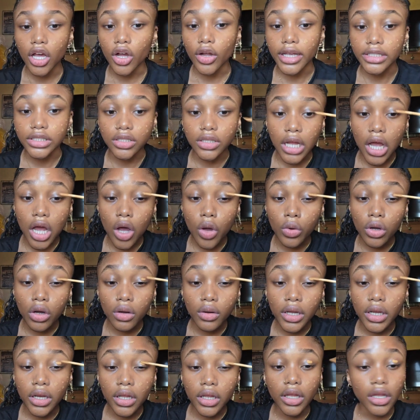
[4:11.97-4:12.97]
Okay, so now
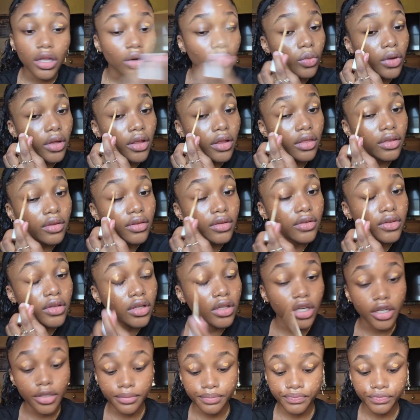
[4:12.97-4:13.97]
going in with this
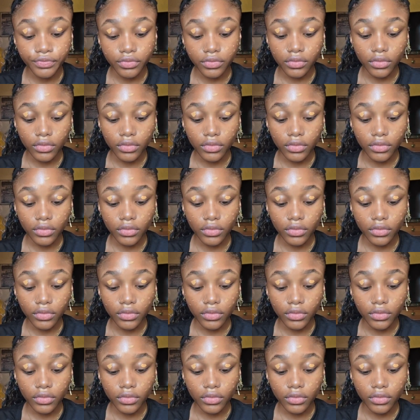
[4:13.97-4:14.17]
concealer,